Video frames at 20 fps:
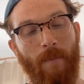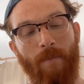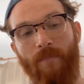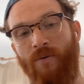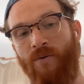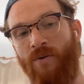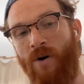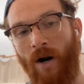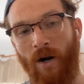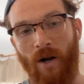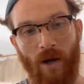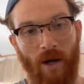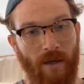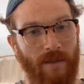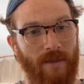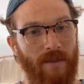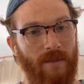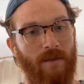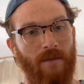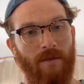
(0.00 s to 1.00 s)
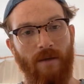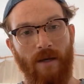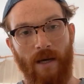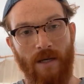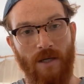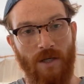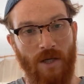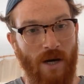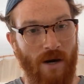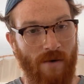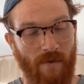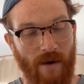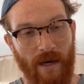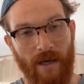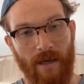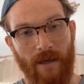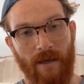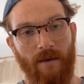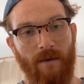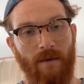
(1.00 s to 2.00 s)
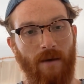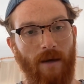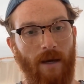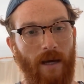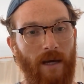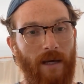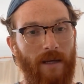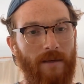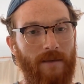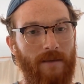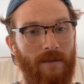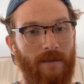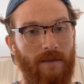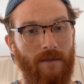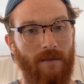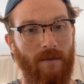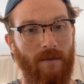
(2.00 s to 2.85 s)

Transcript: product engineering and